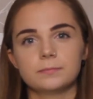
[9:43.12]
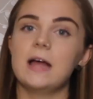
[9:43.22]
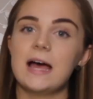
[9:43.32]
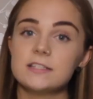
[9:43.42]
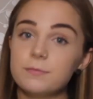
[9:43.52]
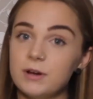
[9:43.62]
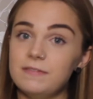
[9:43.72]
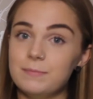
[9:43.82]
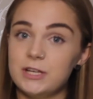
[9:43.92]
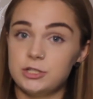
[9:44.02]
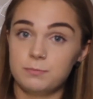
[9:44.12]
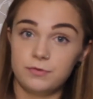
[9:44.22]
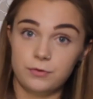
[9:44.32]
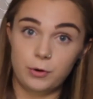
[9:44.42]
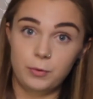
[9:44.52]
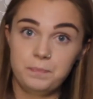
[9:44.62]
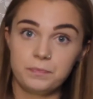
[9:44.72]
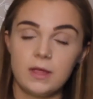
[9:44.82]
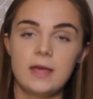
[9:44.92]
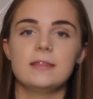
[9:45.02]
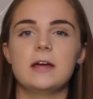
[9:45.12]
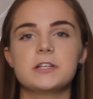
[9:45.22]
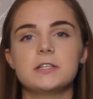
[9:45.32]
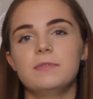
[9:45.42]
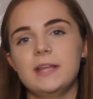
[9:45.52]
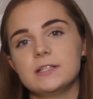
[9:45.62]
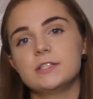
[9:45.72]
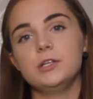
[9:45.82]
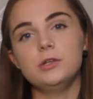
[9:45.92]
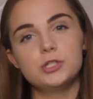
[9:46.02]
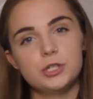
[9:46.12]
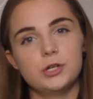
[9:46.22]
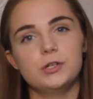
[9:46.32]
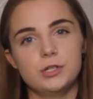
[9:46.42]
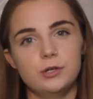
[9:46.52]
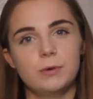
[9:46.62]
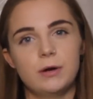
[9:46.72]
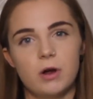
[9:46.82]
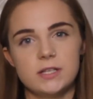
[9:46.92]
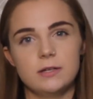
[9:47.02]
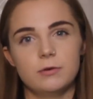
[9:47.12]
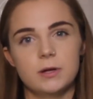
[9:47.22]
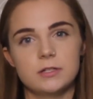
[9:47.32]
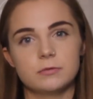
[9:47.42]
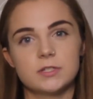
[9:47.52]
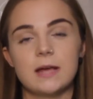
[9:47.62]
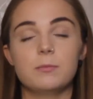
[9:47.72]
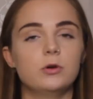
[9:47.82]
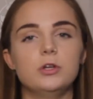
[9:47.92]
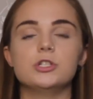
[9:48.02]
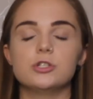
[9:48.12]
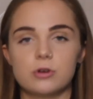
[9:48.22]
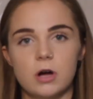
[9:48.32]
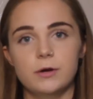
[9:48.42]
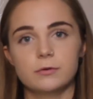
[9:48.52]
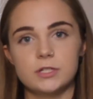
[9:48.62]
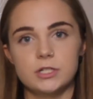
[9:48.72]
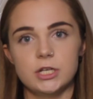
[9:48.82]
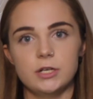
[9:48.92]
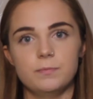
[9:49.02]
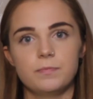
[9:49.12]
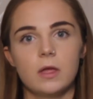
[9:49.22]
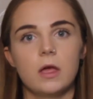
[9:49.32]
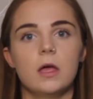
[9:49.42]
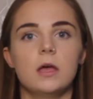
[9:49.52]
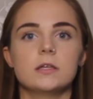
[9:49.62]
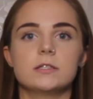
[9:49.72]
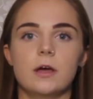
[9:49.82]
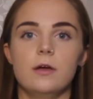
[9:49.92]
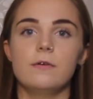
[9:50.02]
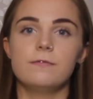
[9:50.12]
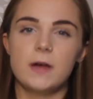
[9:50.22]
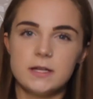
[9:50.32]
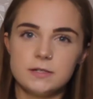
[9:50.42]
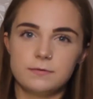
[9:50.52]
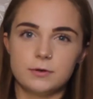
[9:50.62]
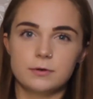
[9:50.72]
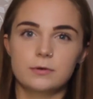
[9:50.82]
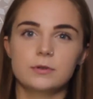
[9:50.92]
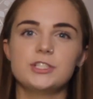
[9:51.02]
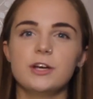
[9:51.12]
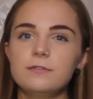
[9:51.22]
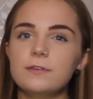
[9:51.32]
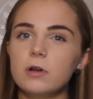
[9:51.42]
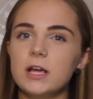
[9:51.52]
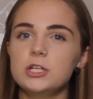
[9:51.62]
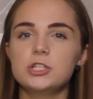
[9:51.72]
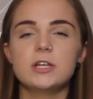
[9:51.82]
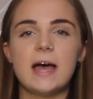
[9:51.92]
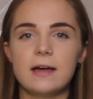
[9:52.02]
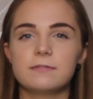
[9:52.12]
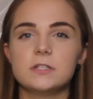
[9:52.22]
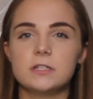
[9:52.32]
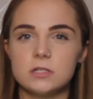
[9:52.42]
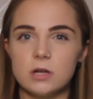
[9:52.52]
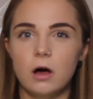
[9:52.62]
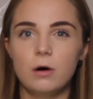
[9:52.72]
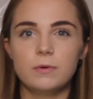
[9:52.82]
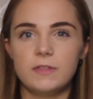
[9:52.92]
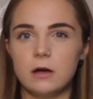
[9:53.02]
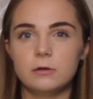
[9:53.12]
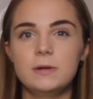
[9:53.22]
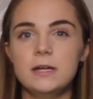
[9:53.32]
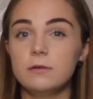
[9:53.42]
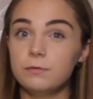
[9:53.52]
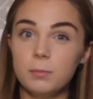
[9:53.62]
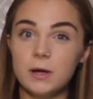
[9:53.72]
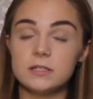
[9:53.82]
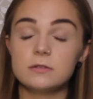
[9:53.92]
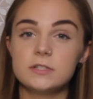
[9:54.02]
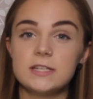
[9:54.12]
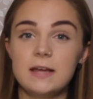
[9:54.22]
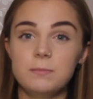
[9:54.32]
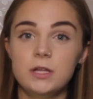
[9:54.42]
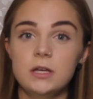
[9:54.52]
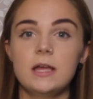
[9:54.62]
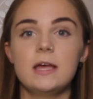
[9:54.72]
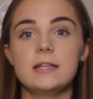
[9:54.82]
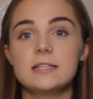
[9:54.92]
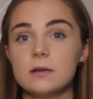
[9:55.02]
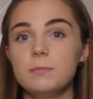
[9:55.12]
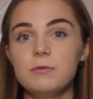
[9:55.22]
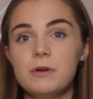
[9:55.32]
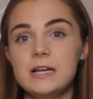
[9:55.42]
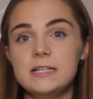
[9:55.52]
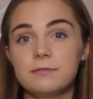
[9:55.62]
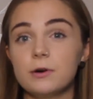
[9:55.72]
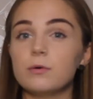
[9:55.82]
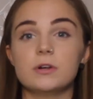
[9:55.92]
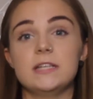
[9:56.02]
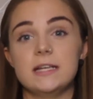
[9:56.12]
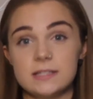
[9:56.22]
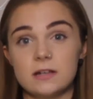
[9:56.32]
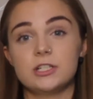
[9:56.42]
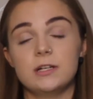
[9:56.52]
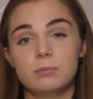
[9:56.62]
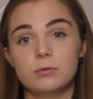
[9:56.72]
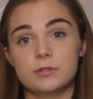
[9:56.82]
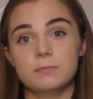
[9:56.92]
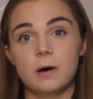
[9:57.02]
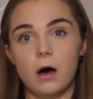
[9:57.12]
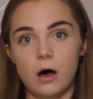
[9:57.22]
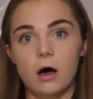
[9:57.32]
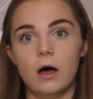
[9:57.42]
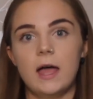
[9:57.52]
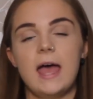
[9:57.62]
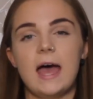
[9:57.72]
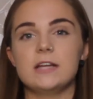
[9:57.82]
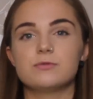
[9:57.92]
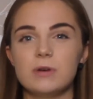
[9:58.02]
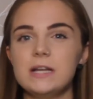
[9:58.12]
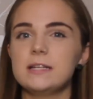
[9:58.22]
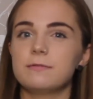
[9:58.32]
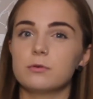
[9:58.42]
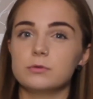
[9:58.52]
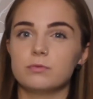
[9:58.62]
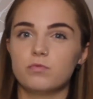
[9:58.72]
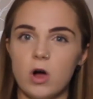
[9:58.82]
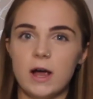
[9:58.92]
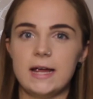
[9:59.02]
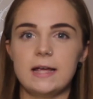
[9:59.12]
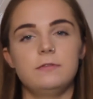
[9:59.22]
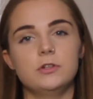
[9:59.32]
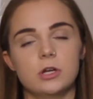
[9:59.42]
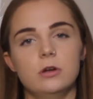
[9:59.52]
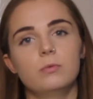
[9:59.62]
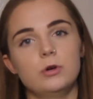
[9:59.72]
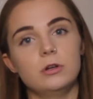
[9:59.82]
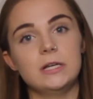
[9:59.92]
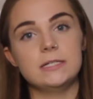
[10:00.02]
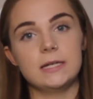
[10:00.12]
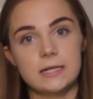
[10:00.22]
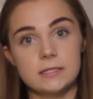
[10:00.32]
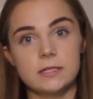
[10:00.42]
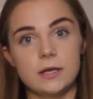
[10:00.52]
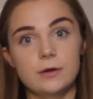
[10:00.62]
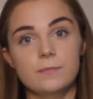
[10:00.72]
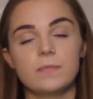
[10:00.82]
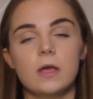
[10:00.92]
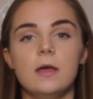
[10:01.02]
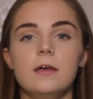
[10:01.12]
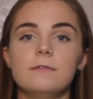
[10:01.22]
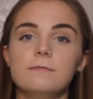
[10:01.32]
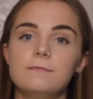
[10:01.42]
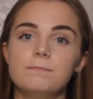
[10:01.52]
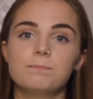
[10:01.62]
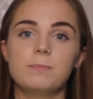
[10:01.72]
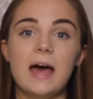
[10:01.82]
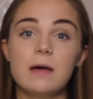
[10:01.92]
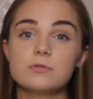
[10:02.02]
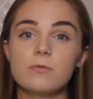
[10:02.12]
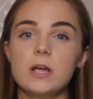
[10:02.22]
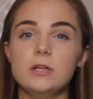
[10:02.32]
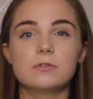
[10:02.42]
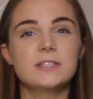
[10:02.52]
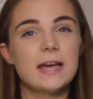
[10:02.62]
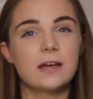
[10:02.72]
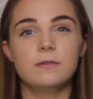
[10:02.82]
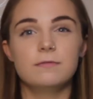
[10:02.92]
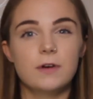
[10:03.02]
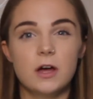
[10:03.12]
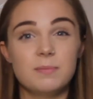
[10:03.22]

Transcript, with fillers: As I briefly mentioned before, there are some things that you shouldn't do when writing your personal statement or you should try not to do. So first of all, don't feel like you should have to start with the opening of your personal statement. This can be really difficult because it is such an important part and it's really difficult to write if you don't know what you're leading into perhaps write your second and third